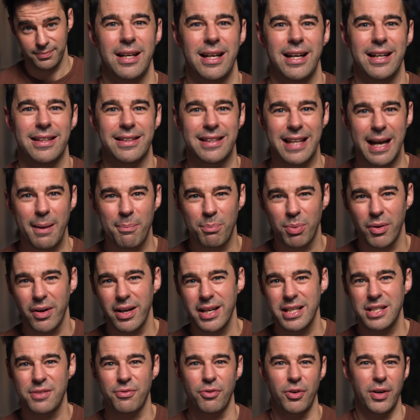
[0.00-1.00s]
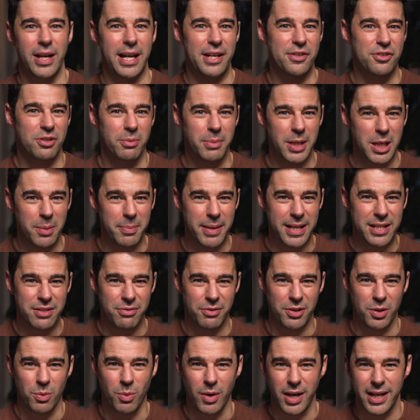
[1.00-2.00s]
At that price for an extra
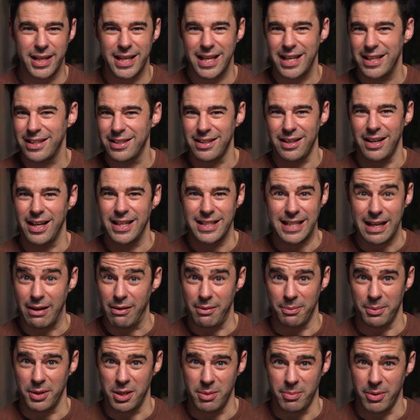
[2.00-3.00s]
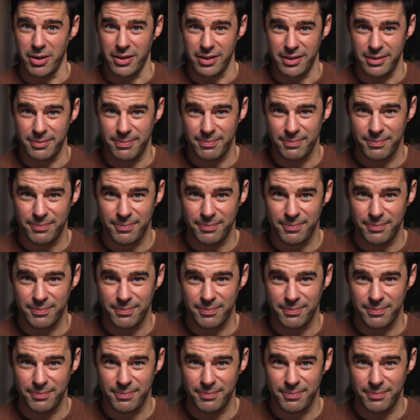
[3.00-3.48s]
millimeter at the wide end, I doubt I'm going to bother.